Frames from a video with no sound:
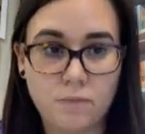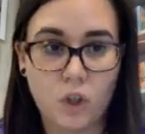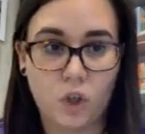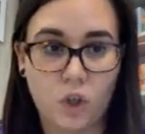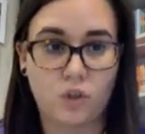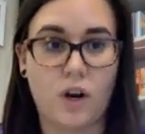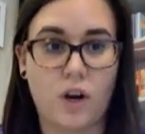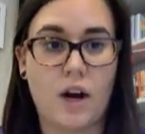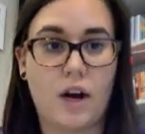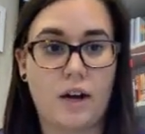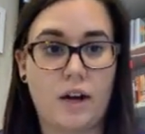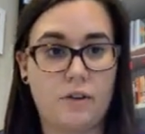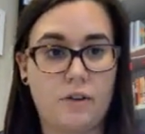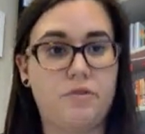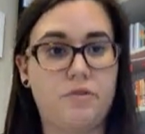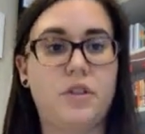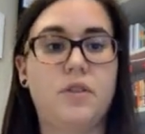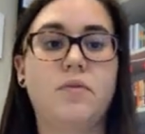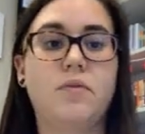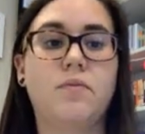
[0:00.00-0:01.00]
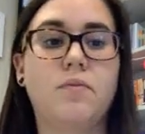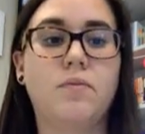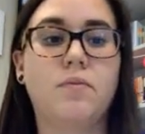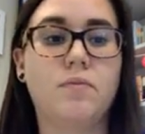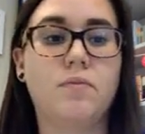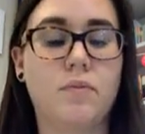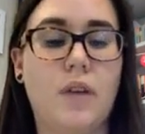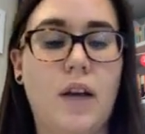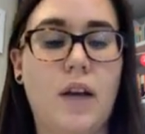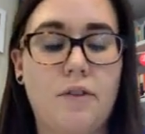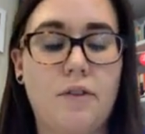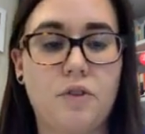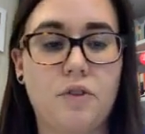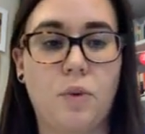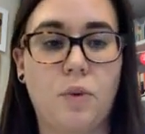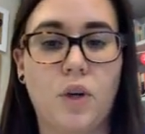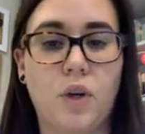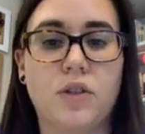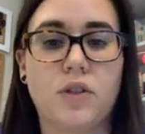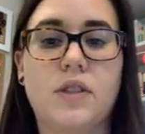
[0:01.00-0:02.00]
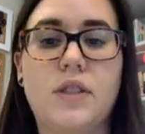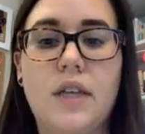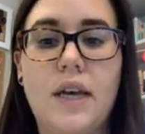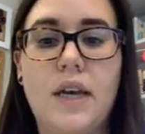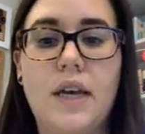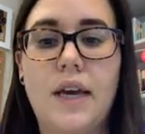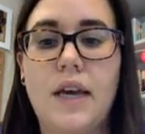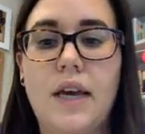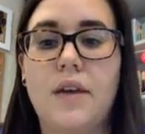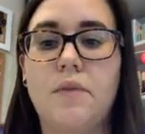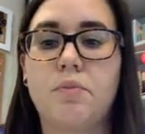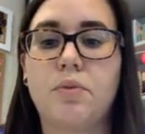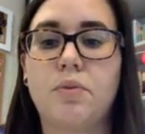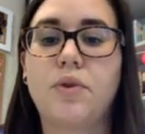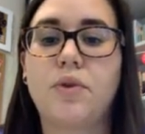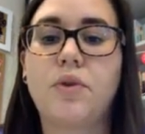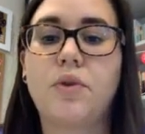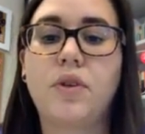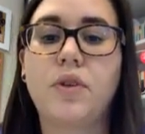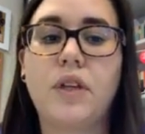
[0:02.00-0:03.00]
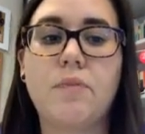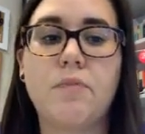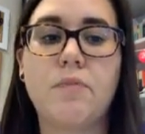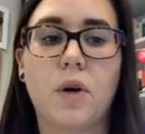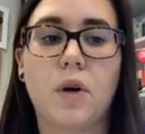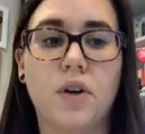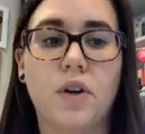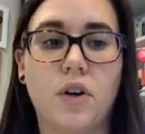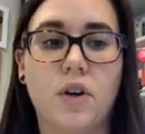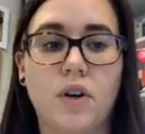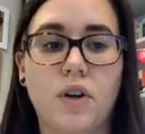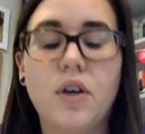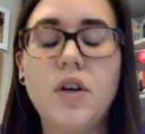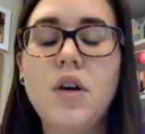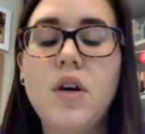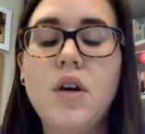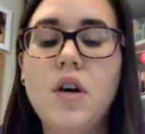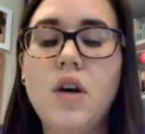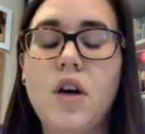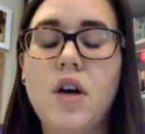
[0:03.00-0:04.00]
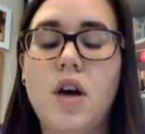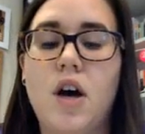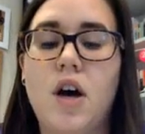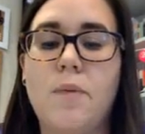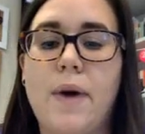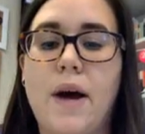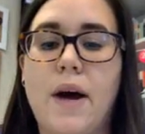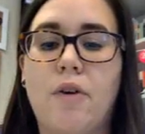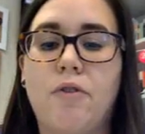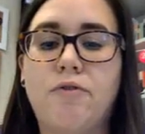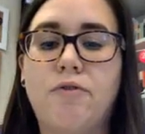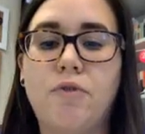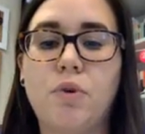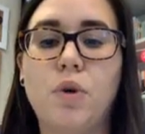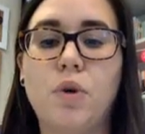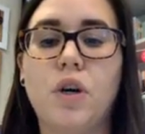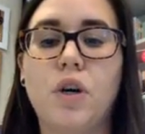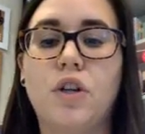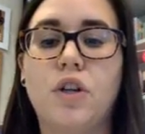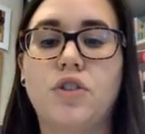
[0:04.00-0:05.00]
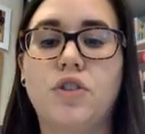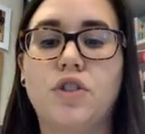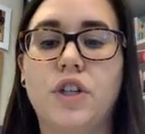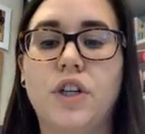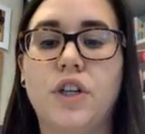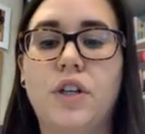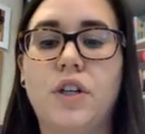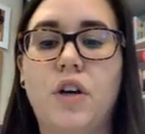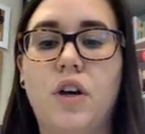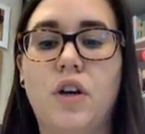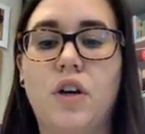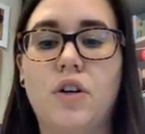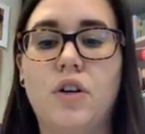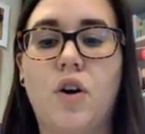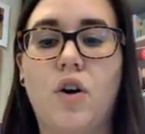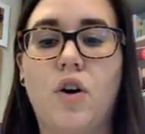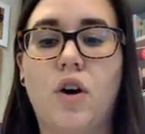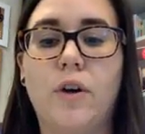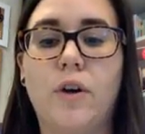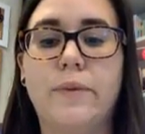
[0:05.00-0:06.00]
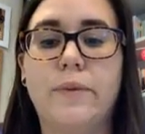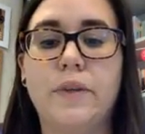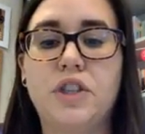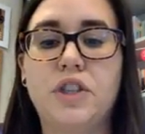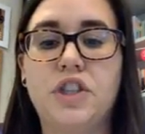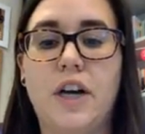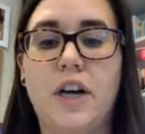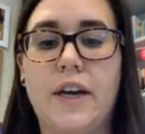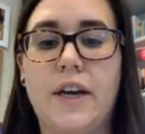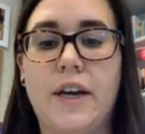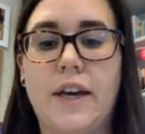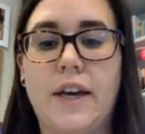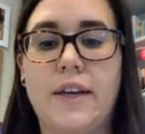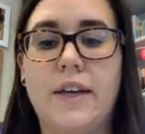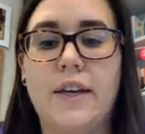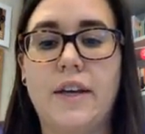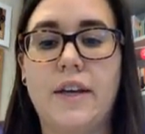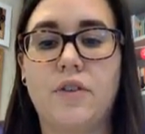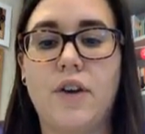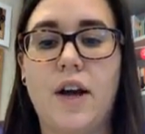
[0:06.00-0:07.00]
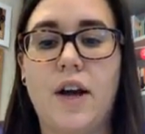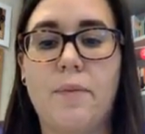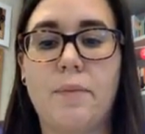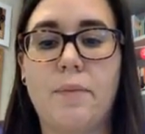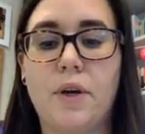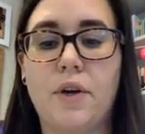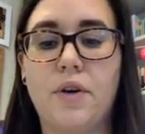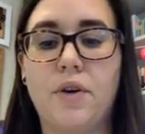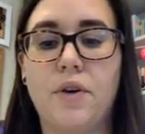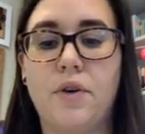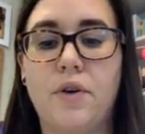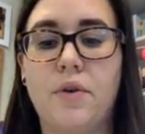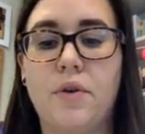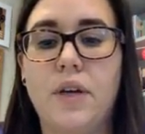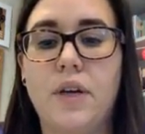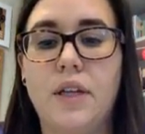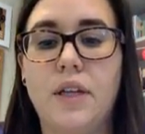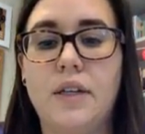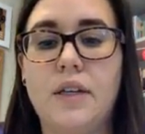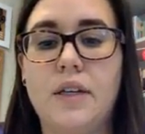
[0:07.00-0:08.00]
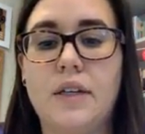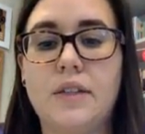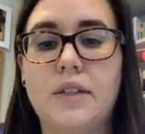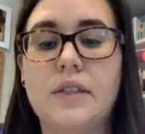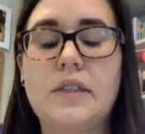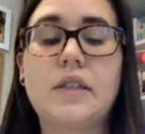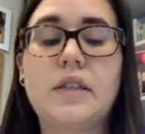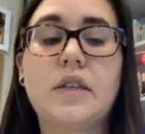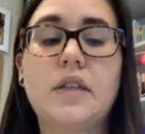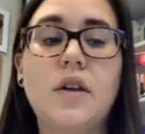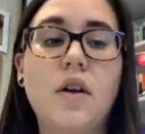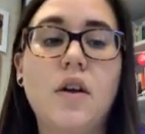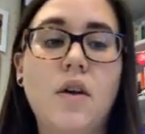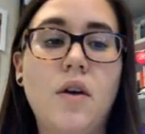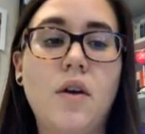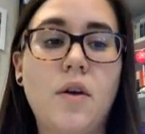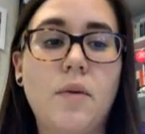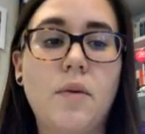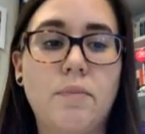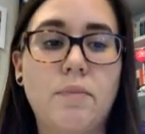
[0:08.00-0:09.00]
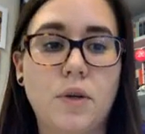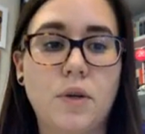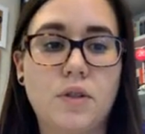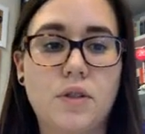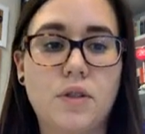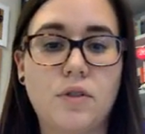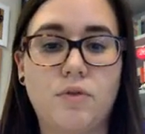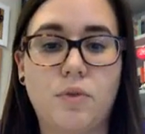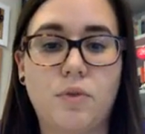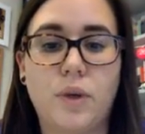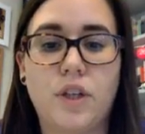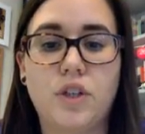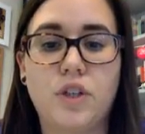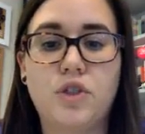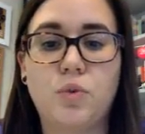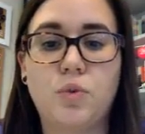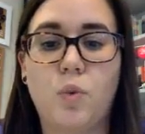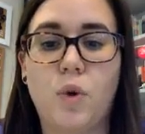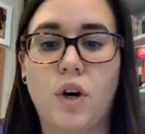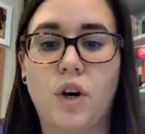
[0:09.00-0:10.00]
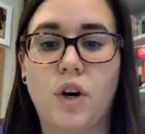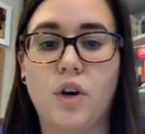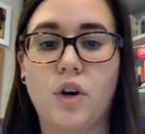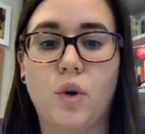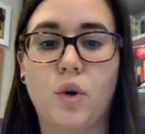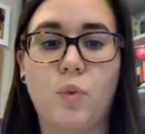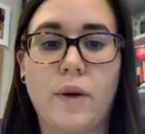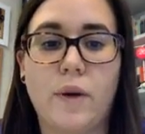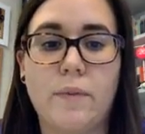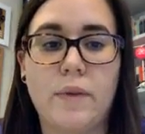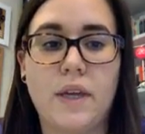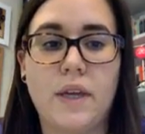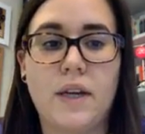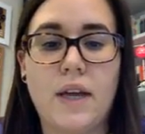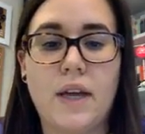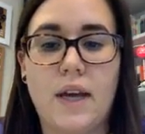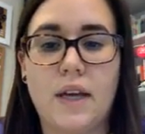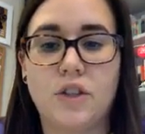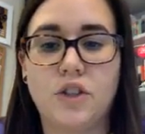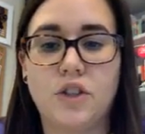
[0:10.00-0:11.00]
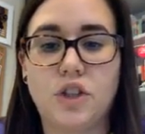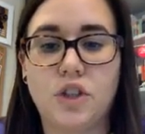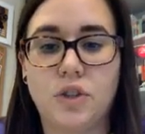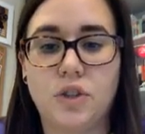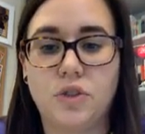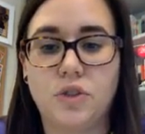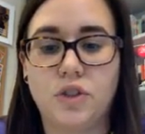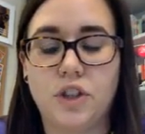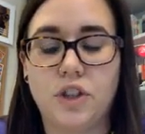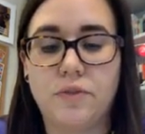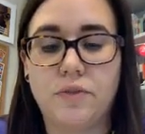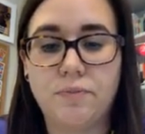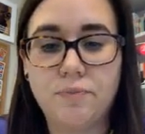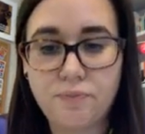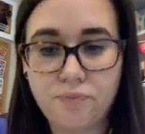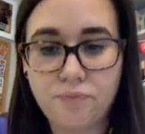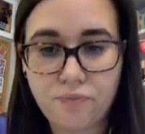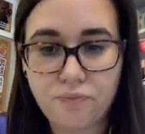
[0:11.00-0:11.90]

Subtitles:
arrived afterwards and brutally murdered about 400 unarmed Cheyenne and Arapaho Indians, most of which were women and children.